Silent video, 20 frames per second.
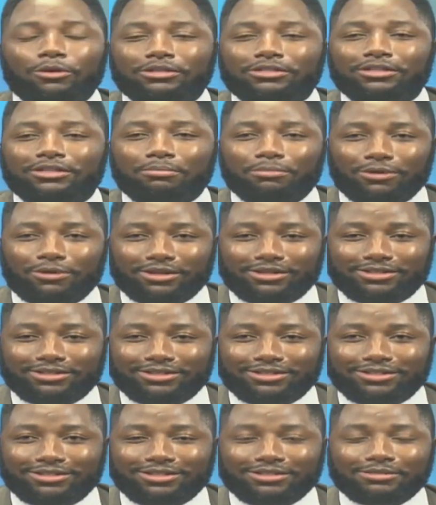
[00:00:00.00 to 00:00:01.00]
the
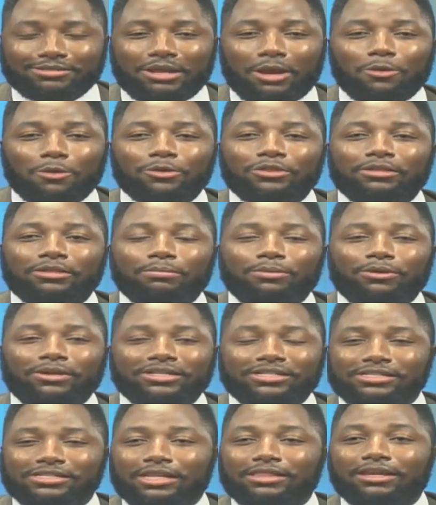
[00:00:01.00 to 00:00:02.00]
politicians. Now, the
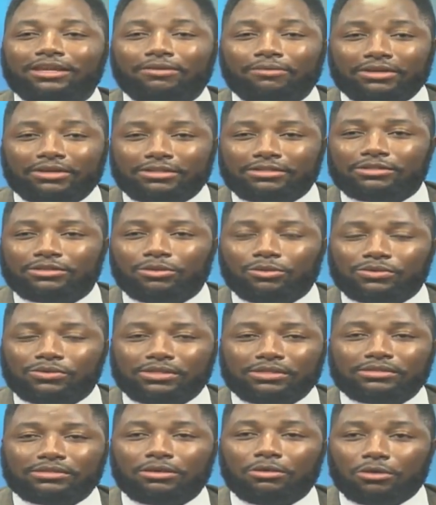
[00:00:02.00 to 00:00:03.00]
politicians are the greatest
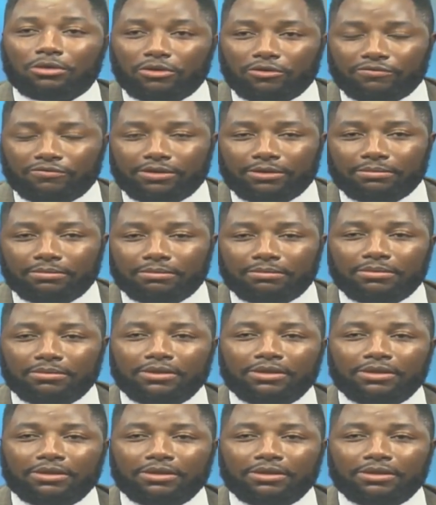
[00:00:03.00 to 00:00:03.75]
losers, all of them,